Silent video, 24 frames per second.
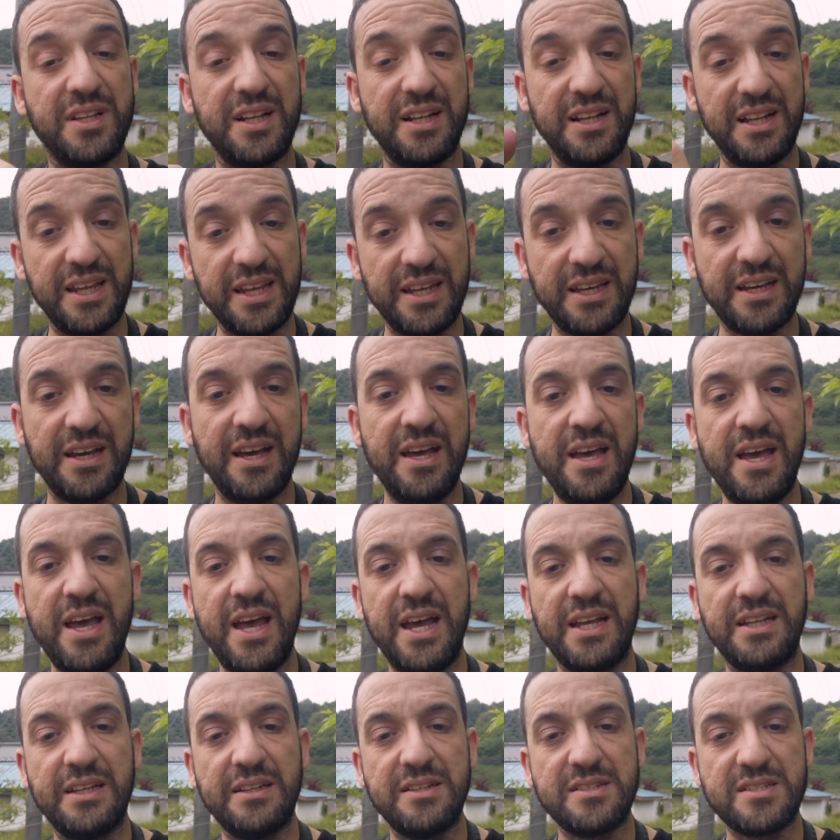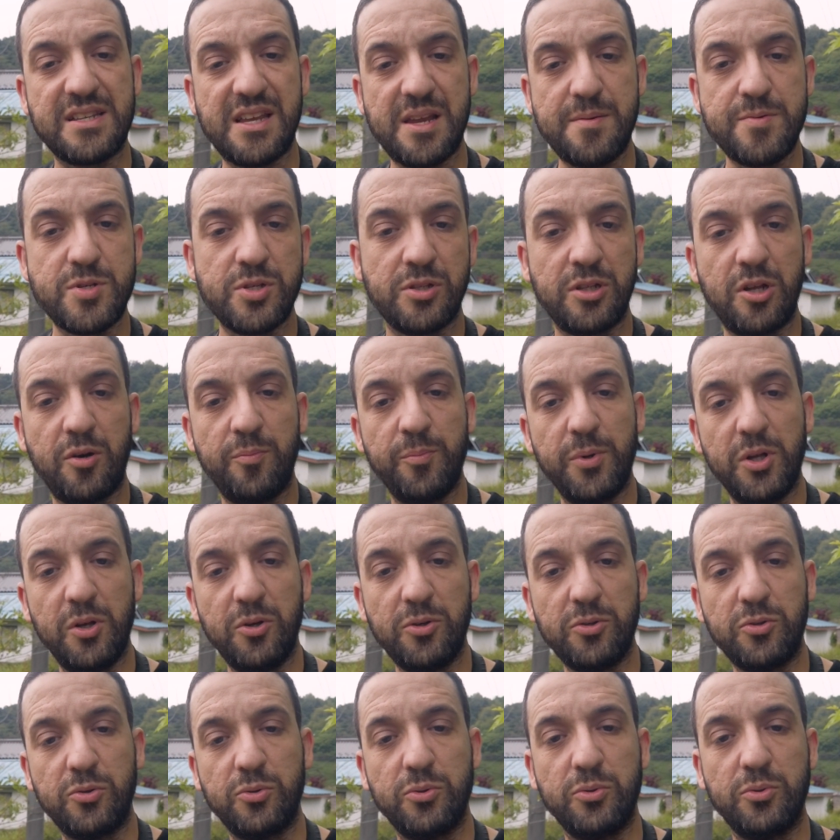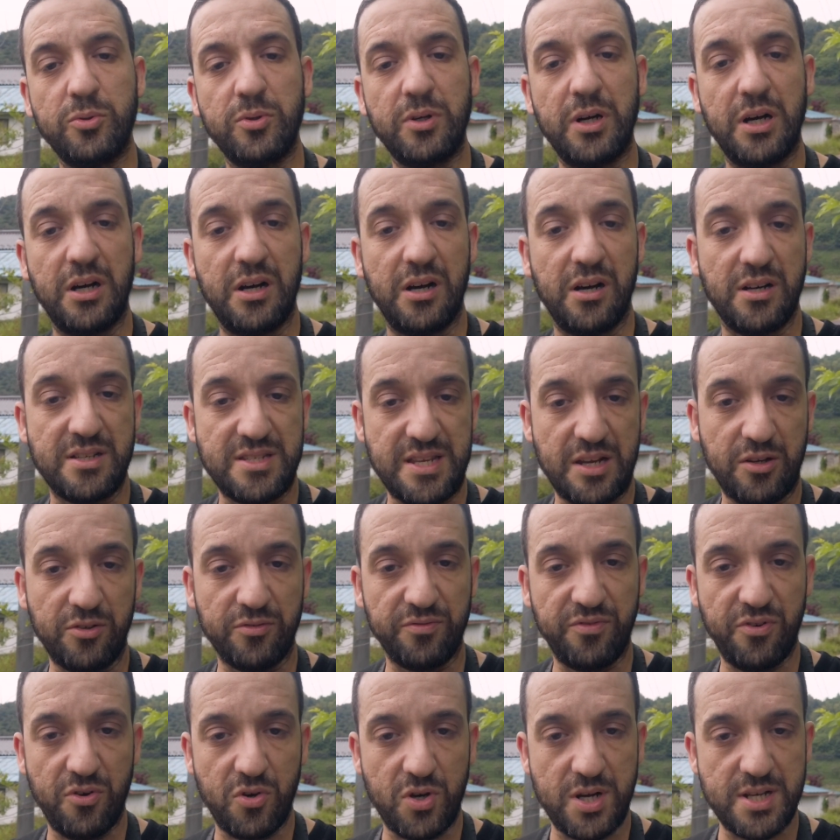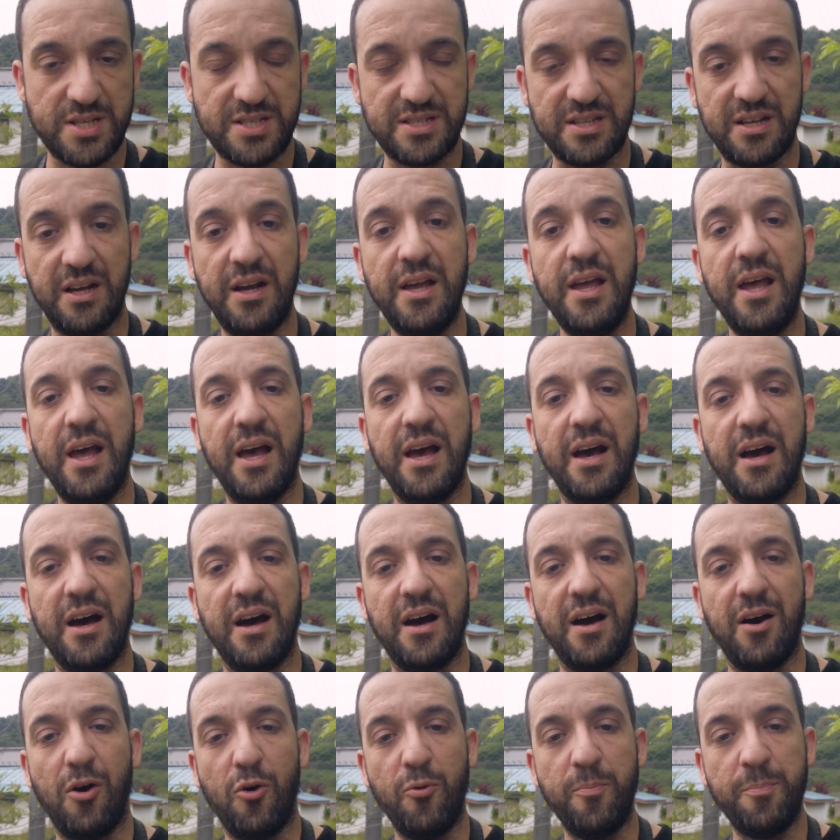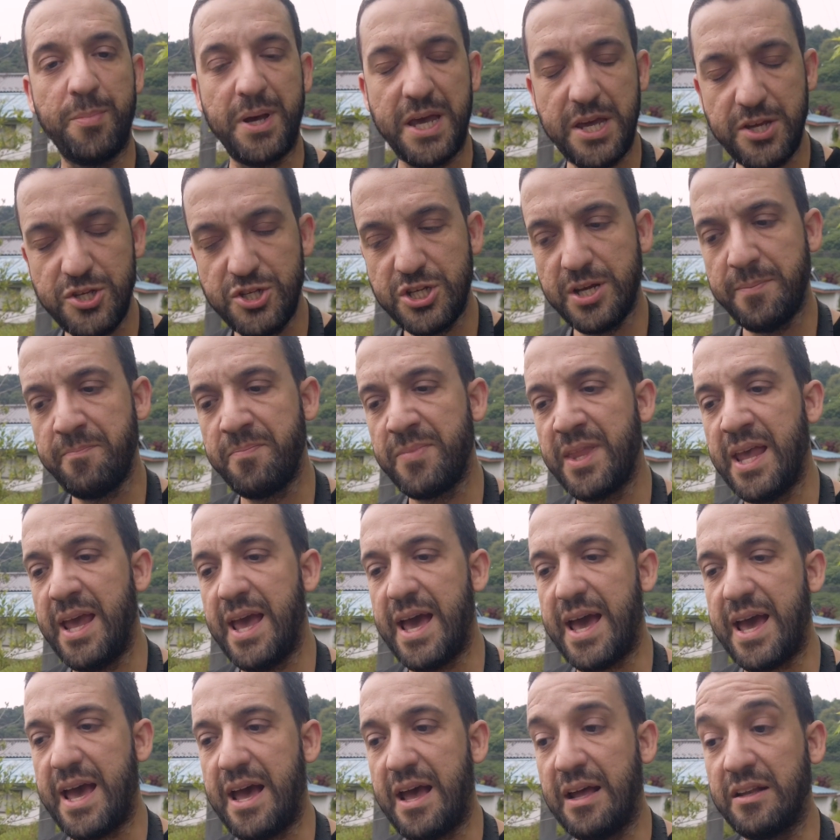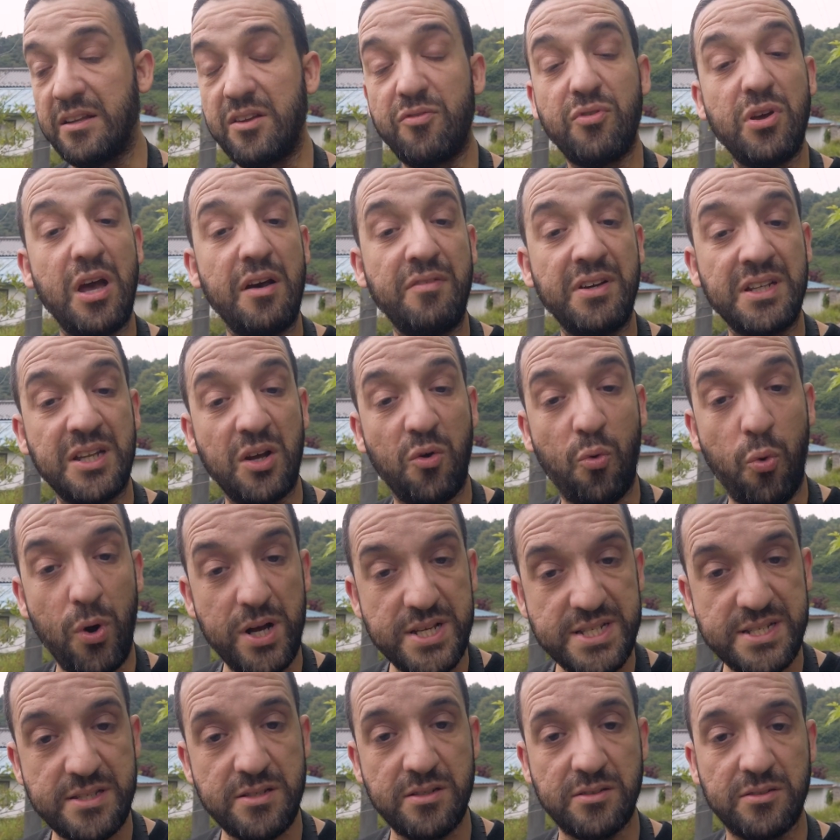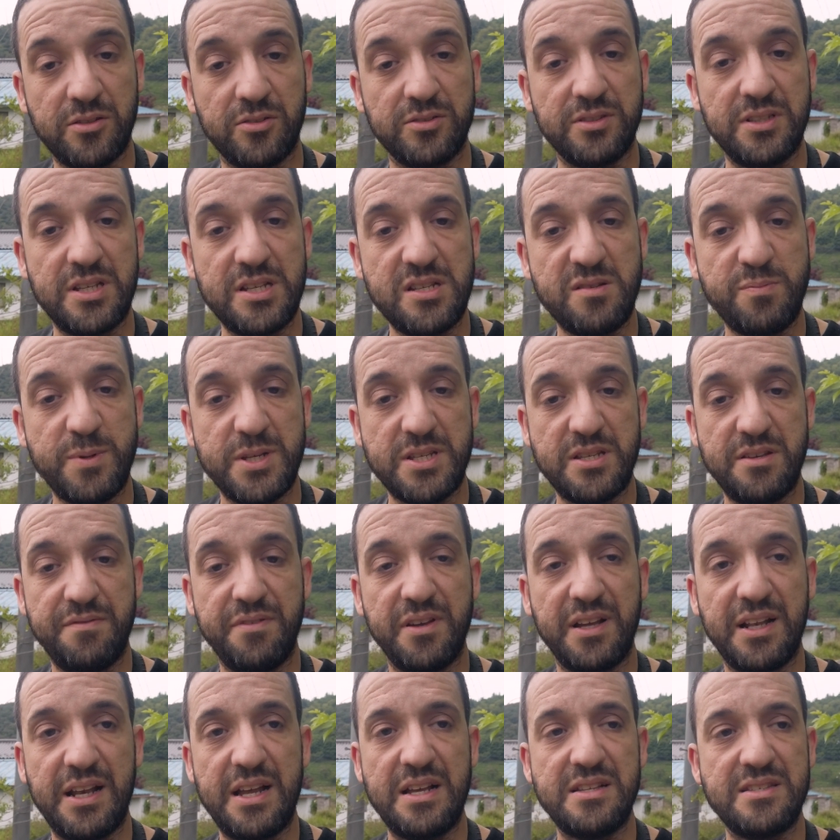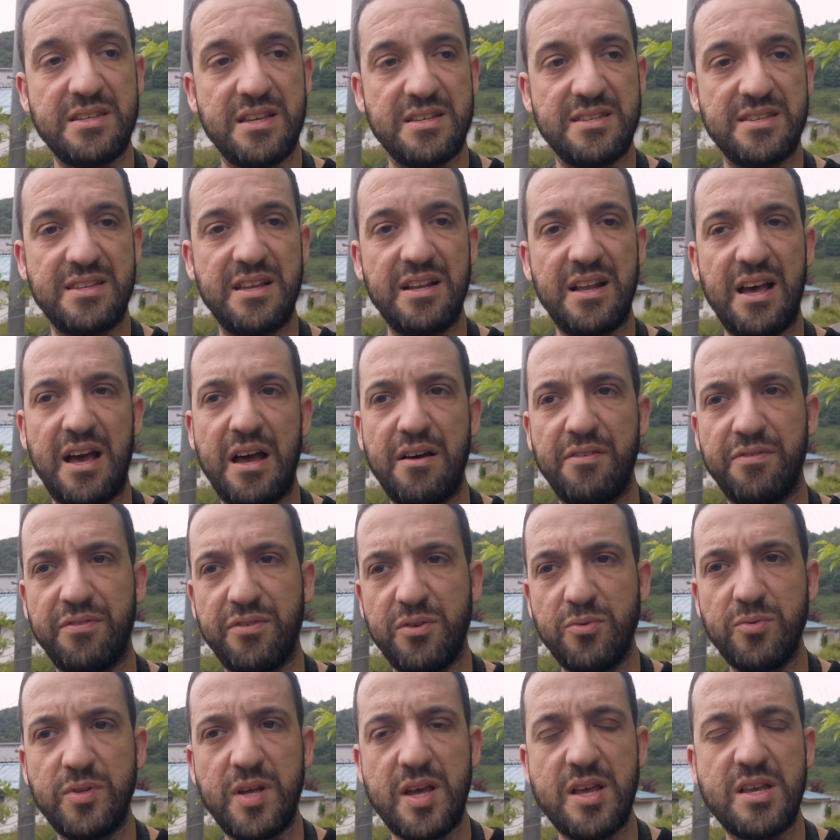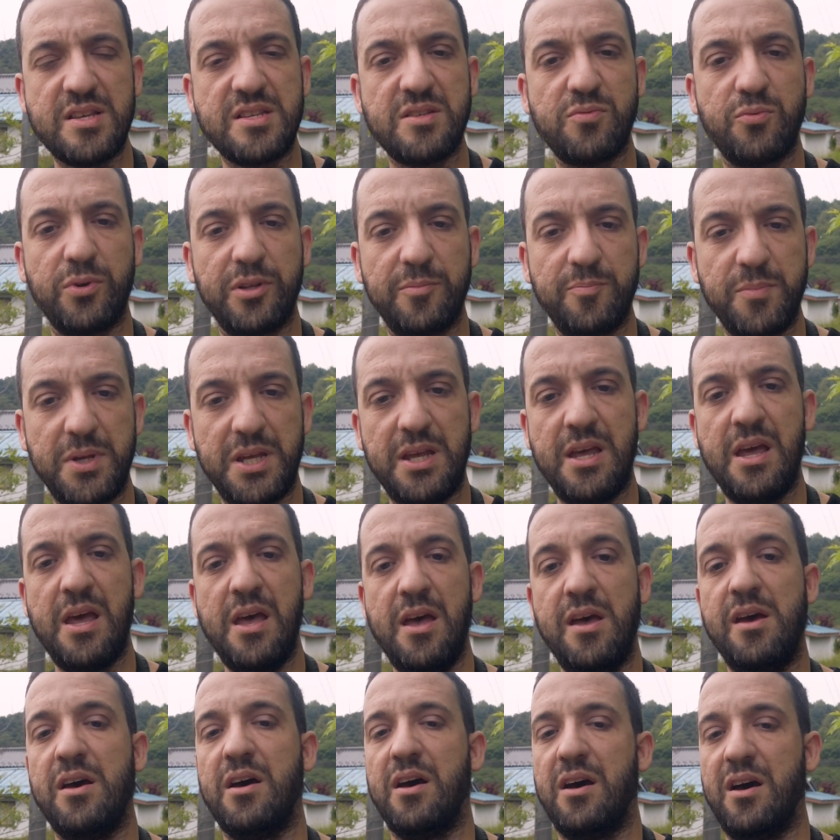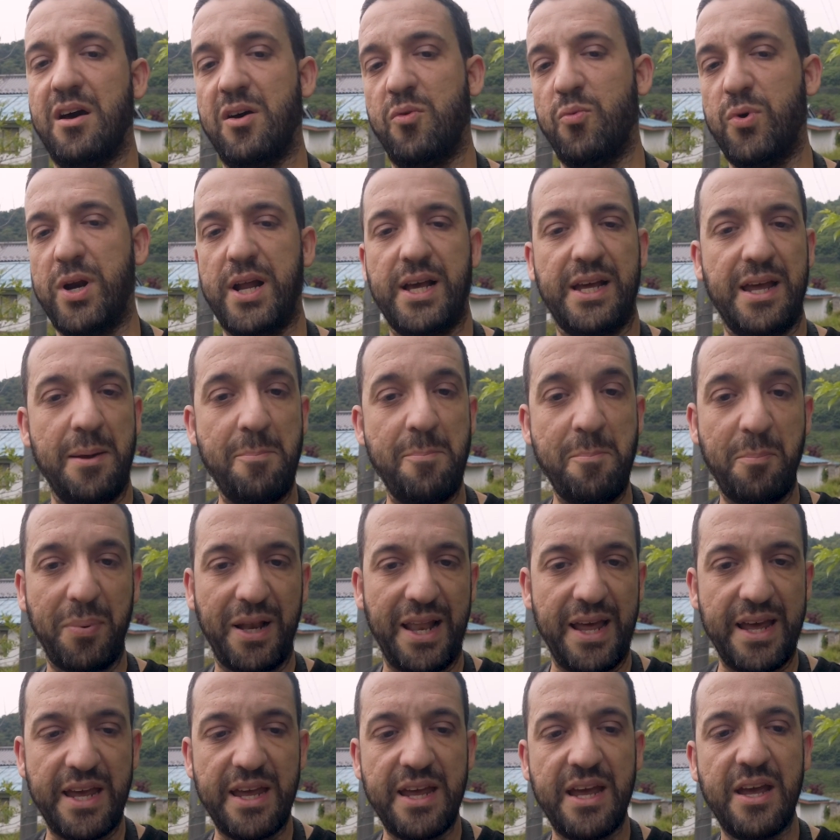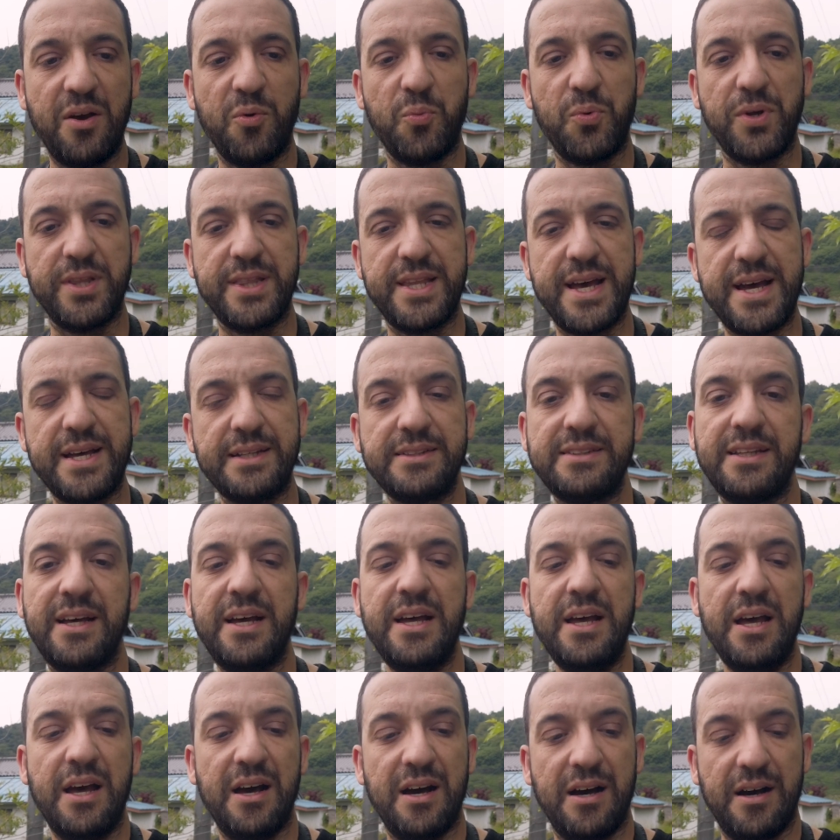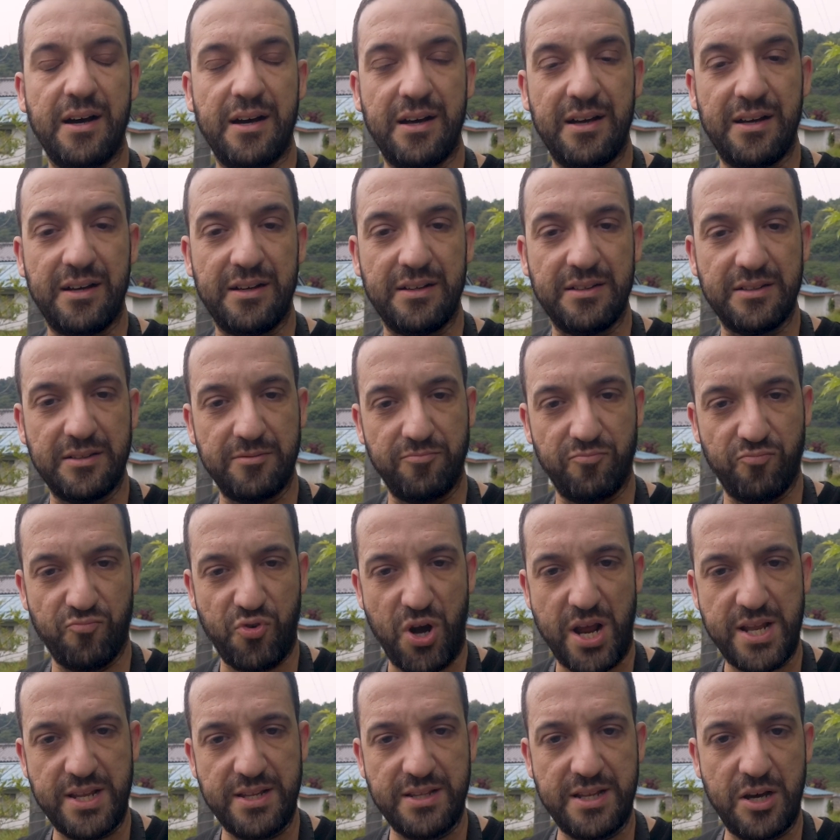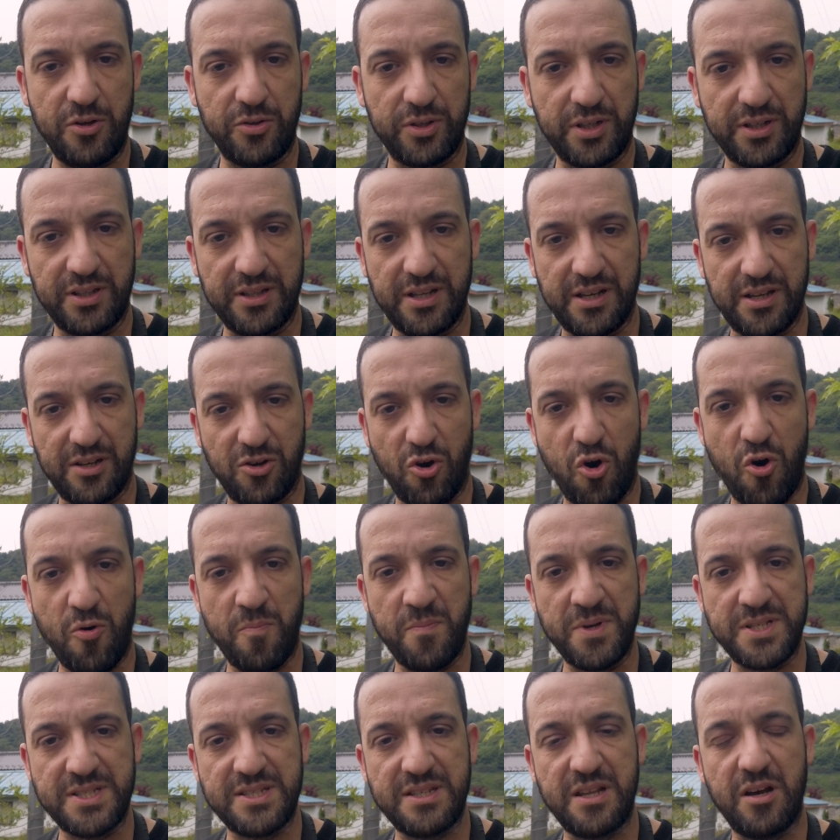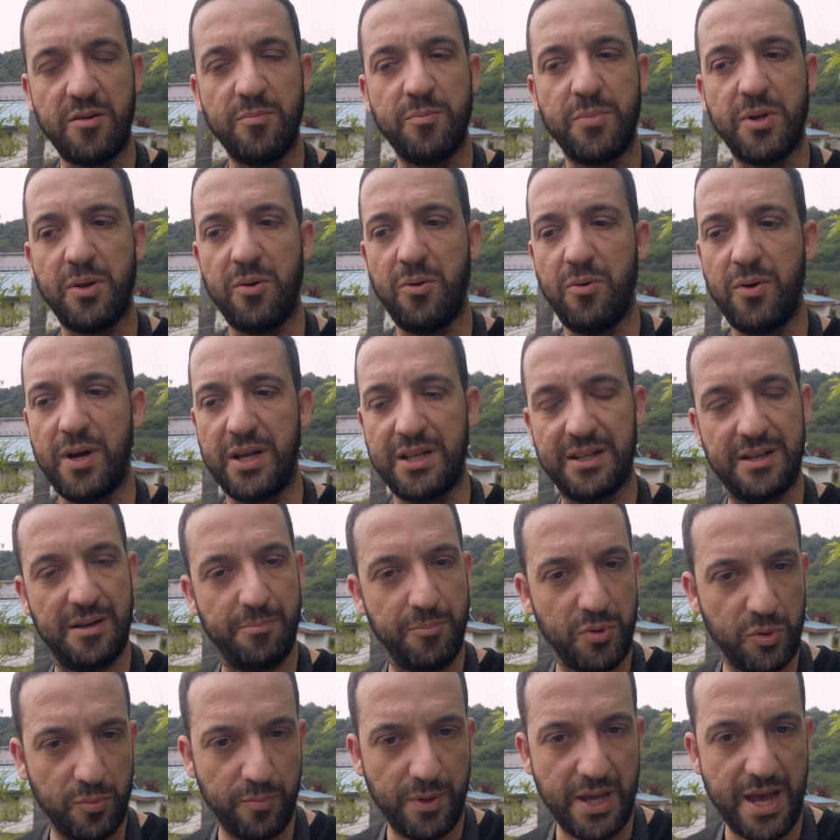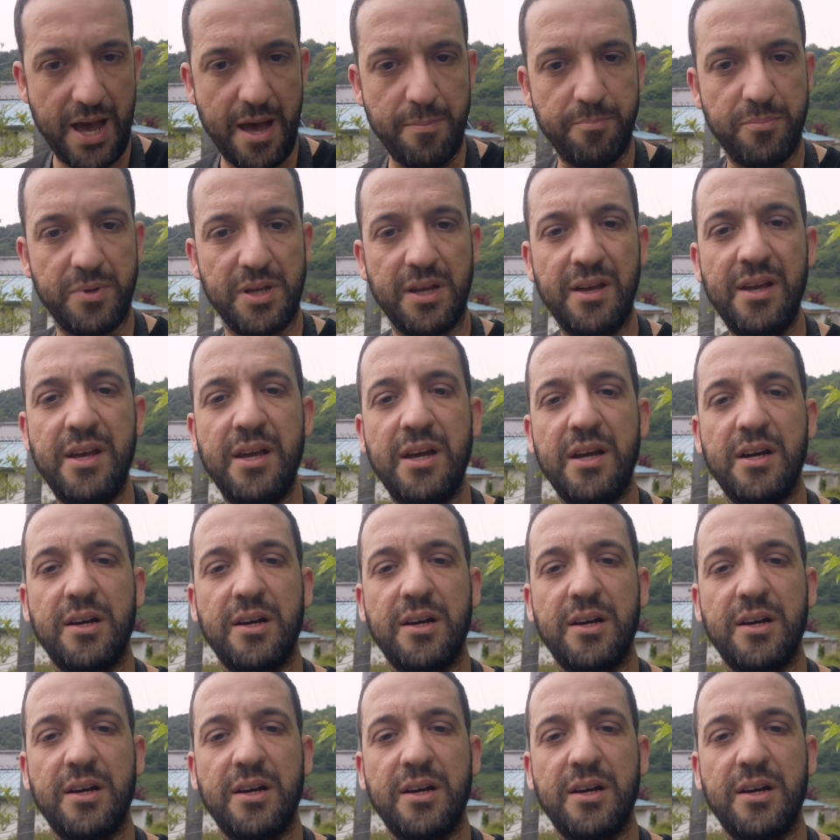the link in the description down below to Second Focus homepage. And if you have any question on this specific lens, I still have a few days with me where I can play with that. Write it down in the comments down below and I'll be happy